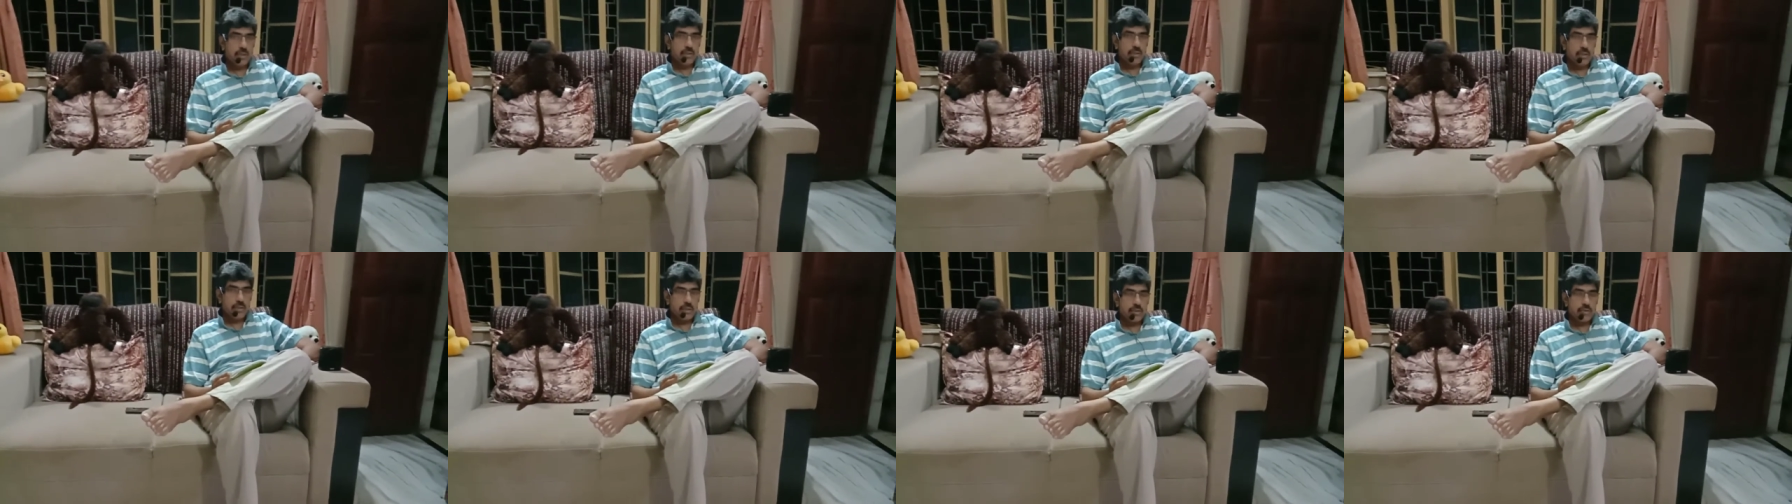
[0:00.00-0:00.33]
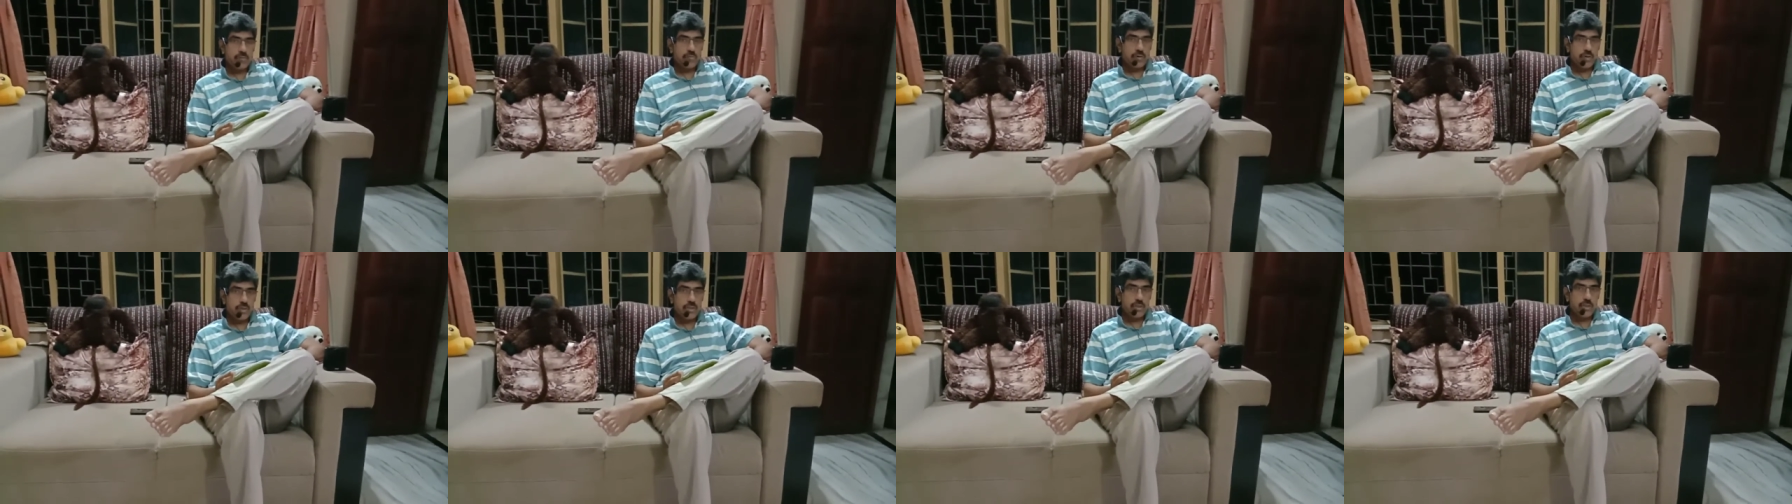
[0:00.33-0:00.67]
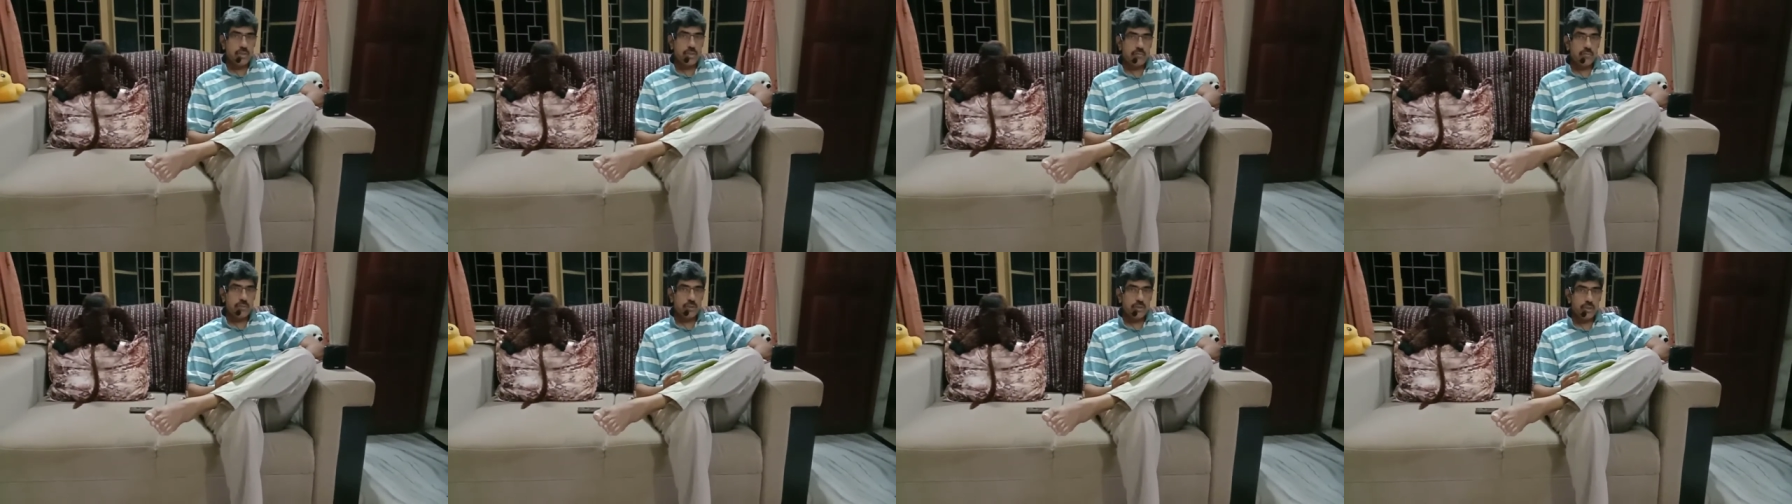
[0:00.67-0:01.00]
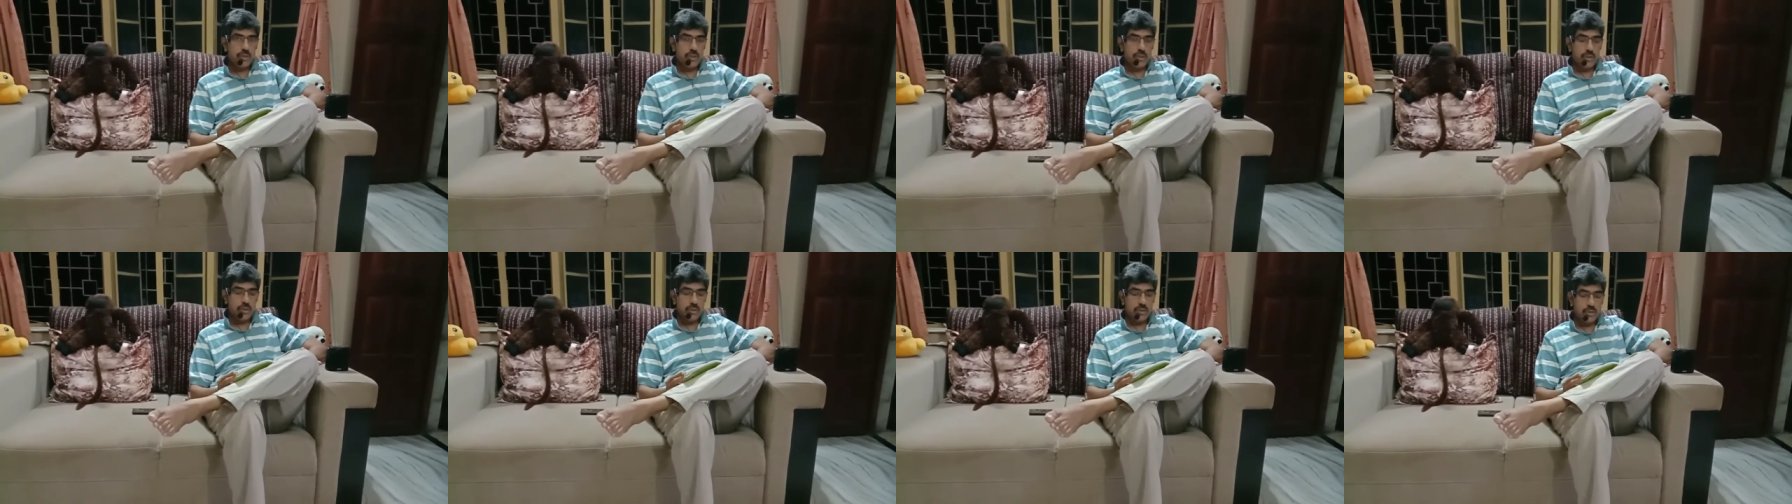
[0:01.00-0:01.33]
The threshing
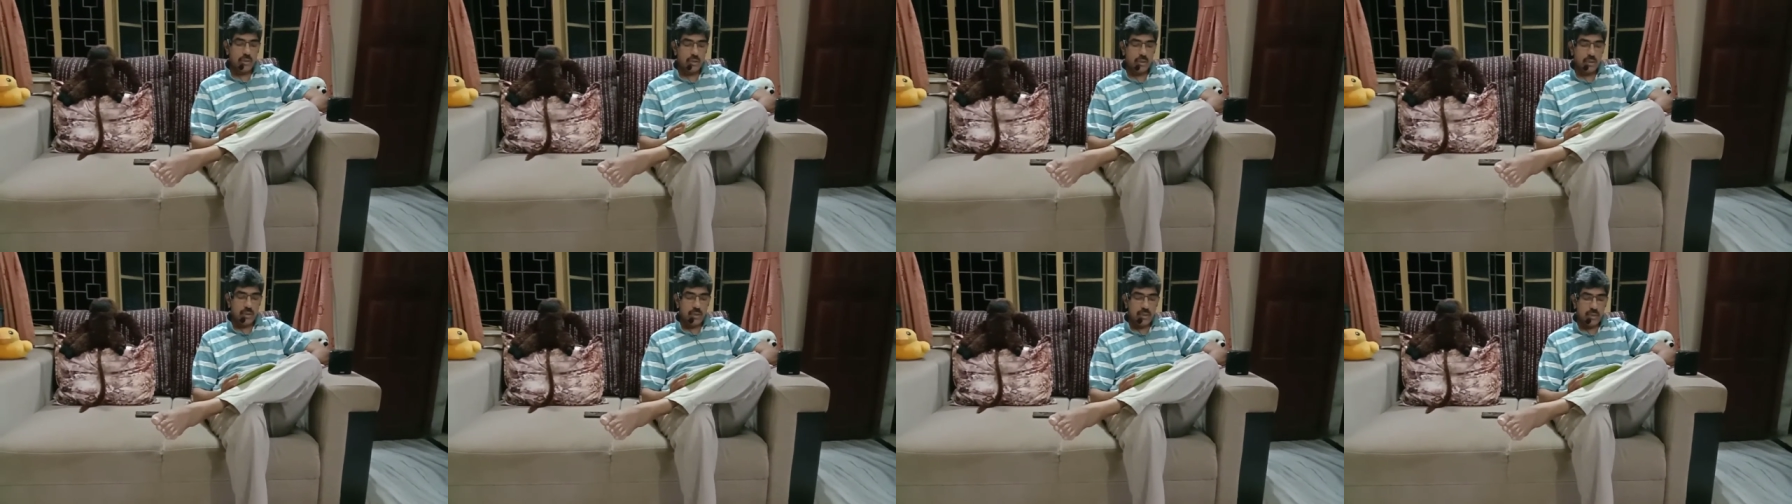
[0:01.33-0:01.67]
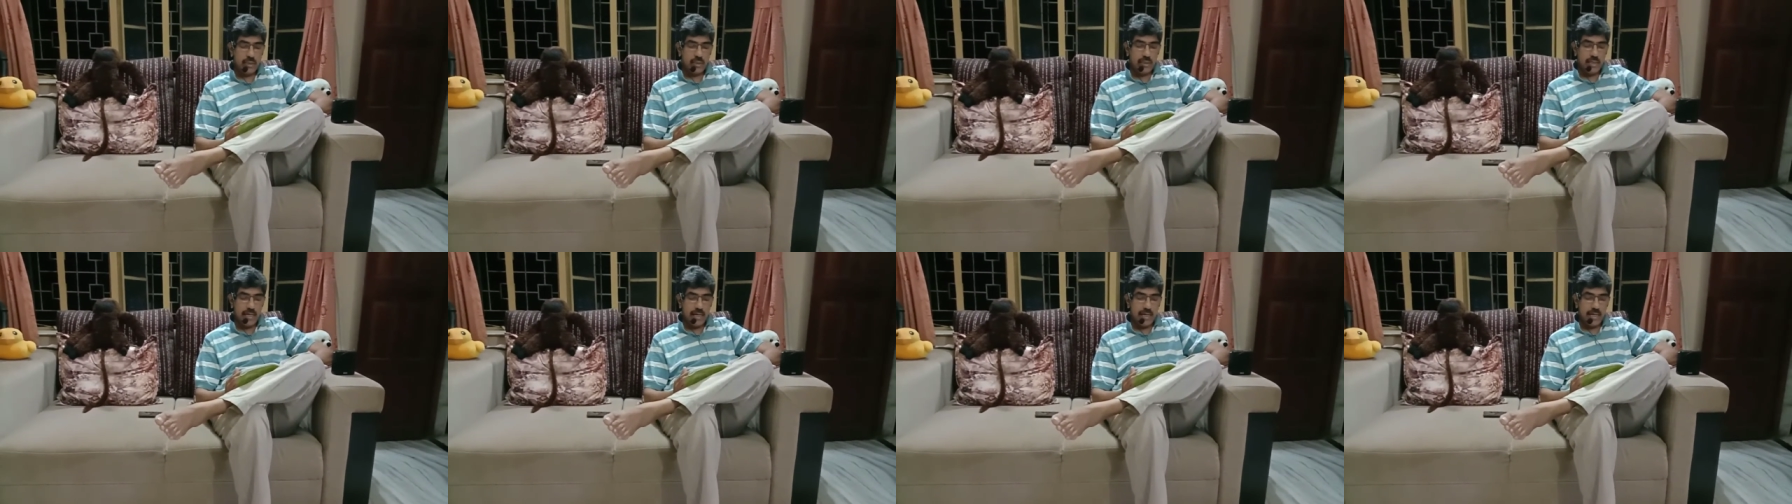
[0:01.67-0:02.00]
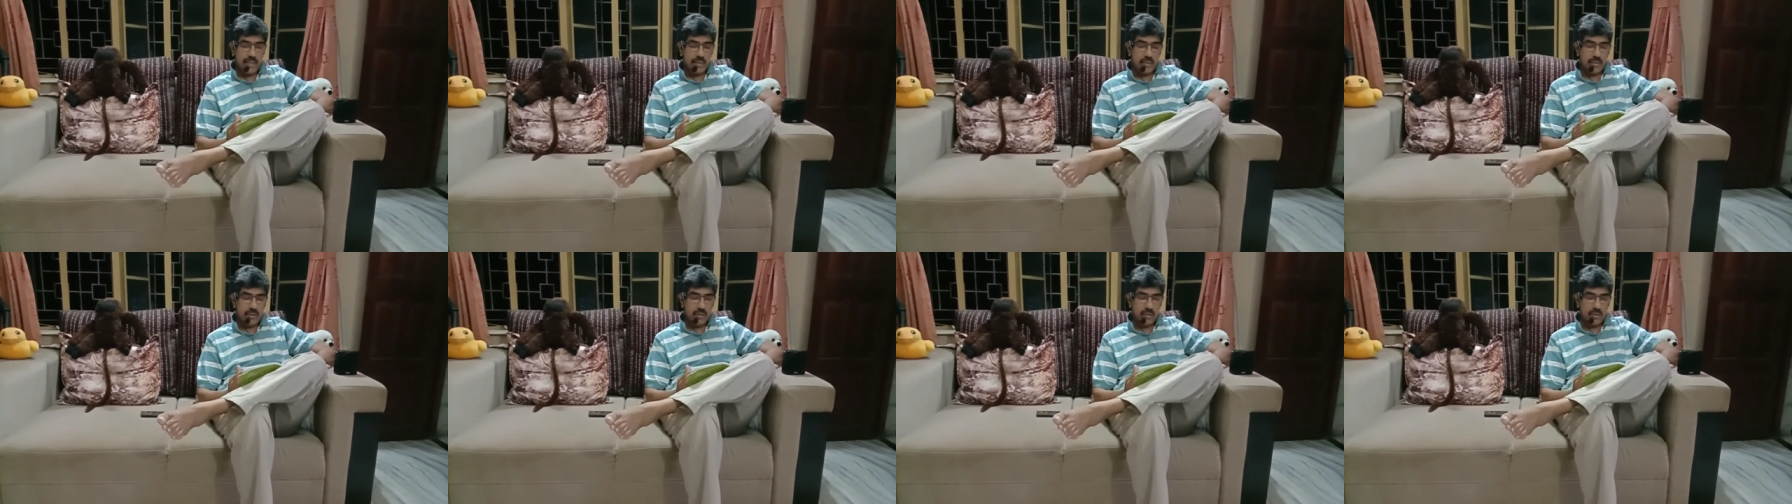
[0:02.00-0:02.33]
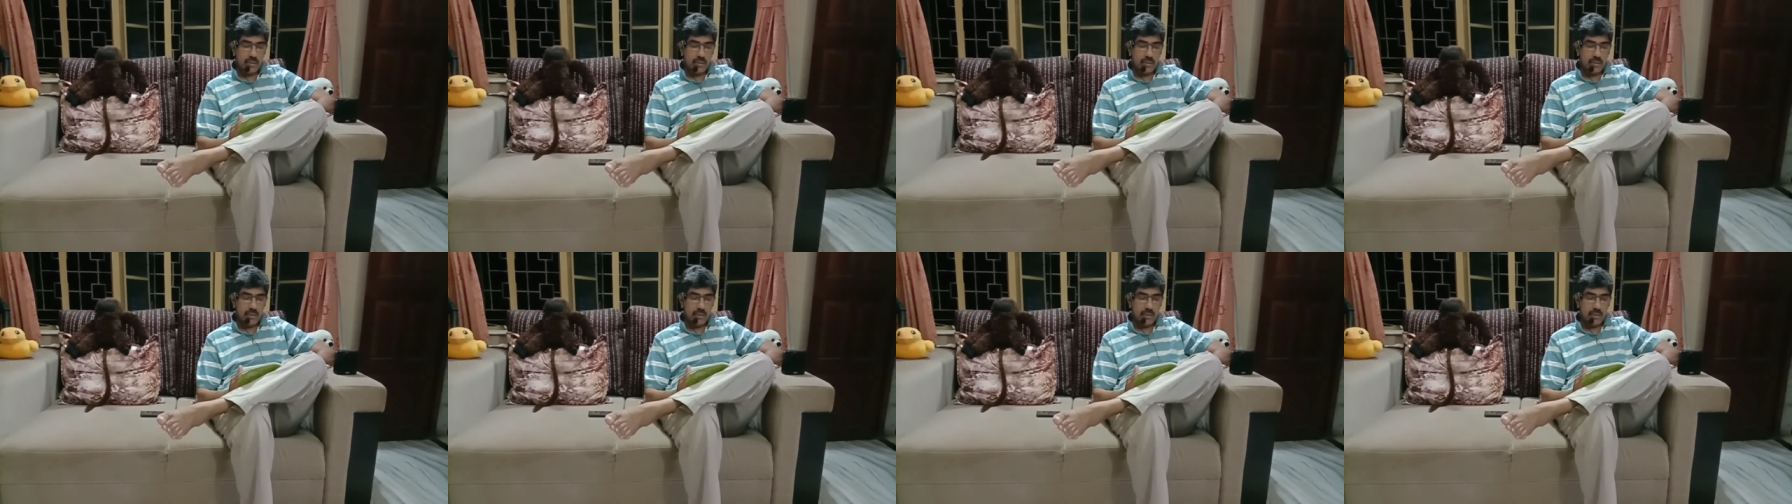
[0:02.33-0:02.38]
machine can